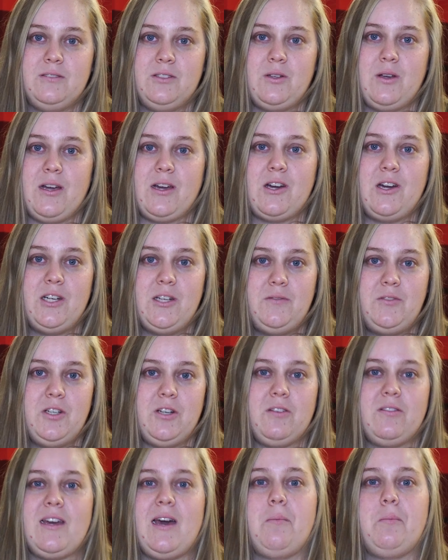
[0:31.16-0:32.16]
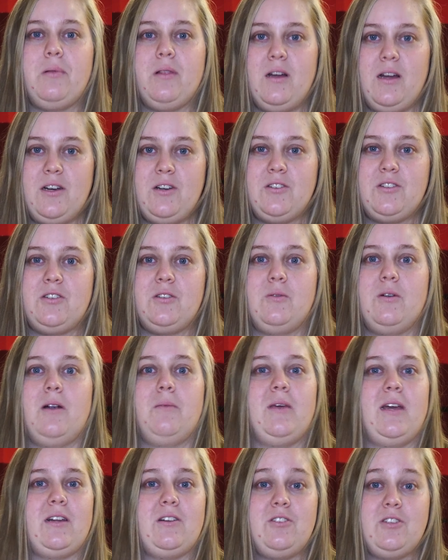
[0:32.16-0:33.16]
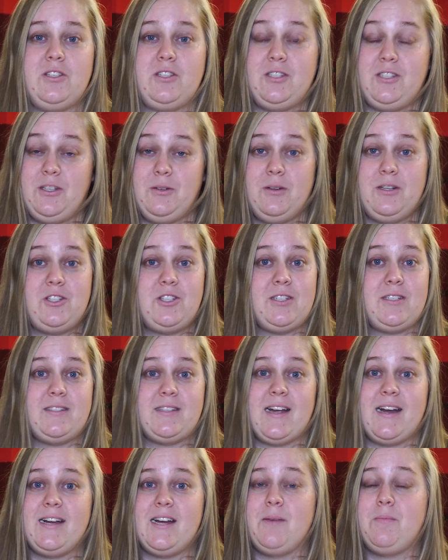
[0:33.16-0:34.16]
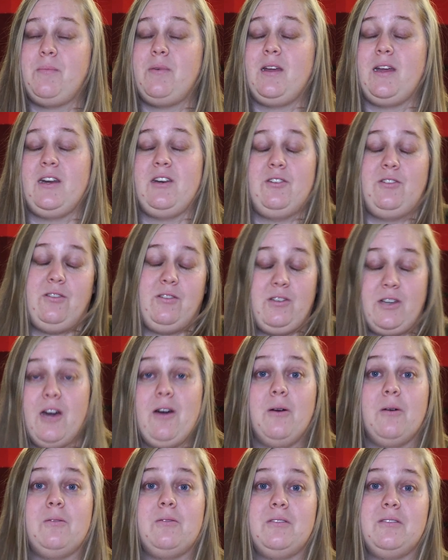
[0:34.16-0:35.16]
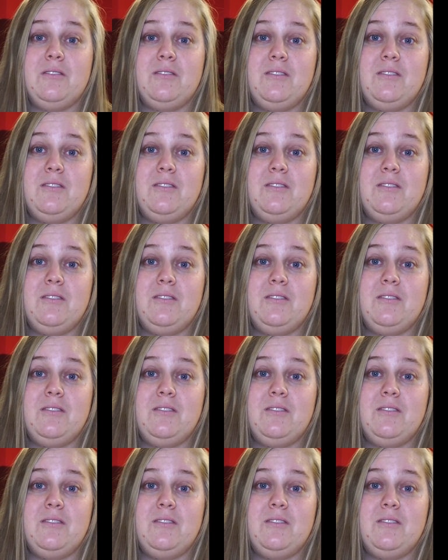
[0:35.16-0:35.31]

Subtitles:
So I kind of took that plunge to where I'm like, just do it, just sign up and go.